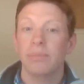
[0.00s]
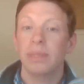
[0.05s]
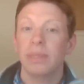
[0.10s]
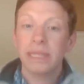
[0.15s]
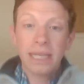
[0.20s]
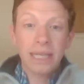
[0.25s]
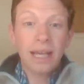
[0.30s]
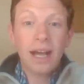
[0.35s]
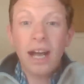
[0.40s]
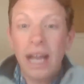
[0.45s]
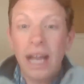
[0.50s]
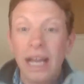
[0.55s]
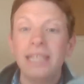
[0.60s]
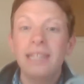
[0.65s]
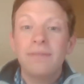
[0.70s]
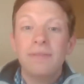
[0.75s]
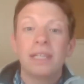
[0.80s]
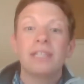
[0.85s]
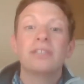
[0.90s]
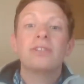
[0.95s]
But they're
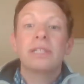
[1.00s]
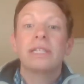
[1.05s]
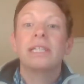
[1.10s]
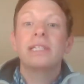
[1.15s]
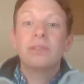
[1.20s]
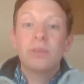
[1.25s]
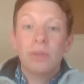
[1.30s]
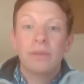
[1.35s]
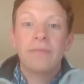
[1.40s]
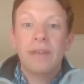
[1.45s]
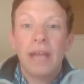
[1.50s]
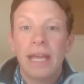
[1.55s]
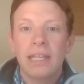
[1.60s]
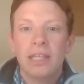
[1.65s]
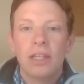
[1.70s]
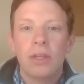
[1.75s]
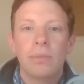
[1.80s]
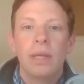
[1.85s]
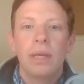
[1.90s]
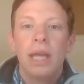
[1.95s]
kind of entering into a
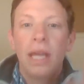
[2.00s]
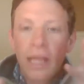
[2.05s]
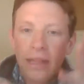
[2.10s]
vacuum.